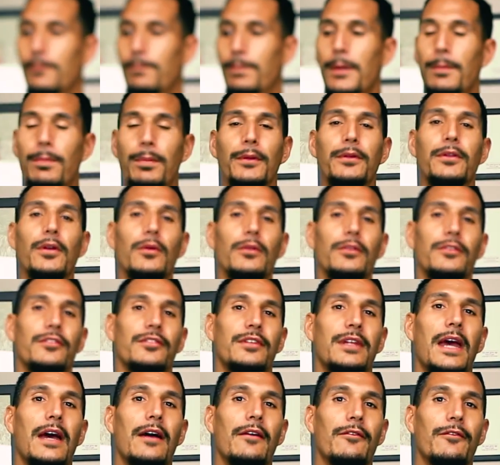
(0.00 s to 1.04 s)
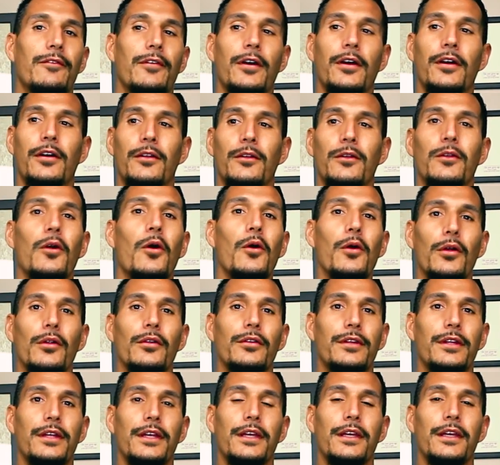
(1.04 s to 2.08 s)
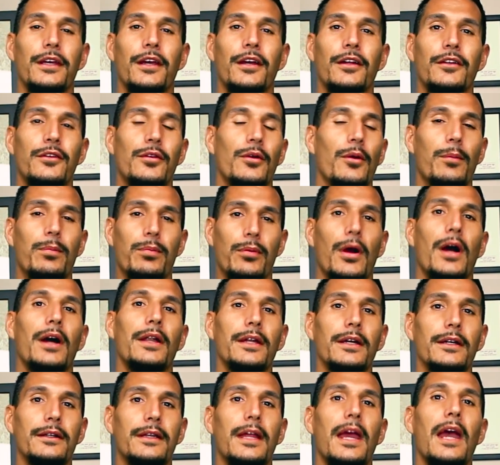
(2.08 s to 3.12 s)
people don't just have loyalty to a product.